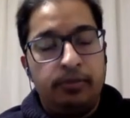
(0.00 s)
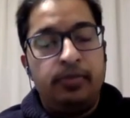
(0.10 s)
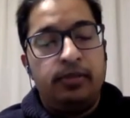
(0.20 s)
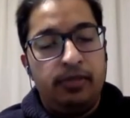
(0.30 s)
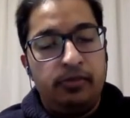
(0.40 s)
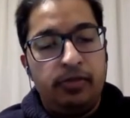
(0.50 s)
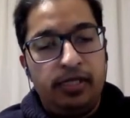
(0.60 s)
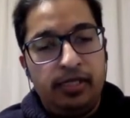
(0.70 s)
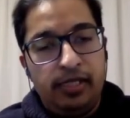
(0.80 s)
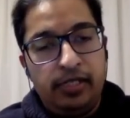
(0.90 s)
I mean,
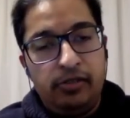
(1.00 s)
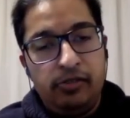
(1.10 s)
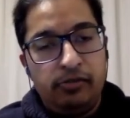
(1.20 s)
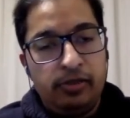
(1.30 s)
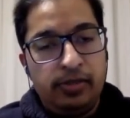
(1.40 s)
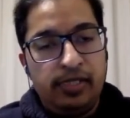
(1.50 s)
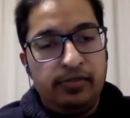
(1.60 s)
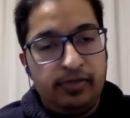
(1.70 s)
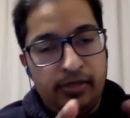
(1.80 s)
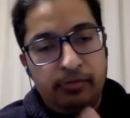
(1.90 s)
we Hindus, we
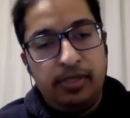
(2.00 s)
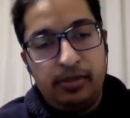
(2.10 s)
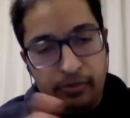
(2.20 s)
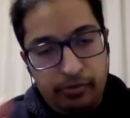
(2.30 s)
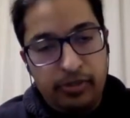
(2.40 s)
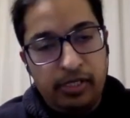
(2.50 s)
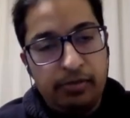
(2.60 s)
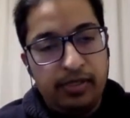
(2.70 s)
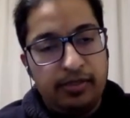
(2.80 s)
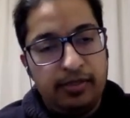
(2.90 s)
believe in
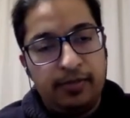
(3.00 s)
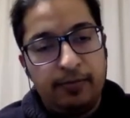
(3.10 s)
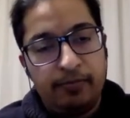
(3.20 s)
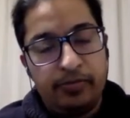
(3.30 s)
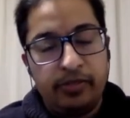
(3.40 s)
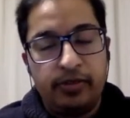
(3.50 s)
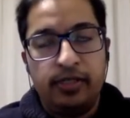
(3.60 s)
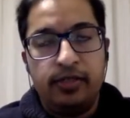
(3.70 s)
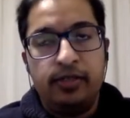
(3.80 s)
rebirth, right?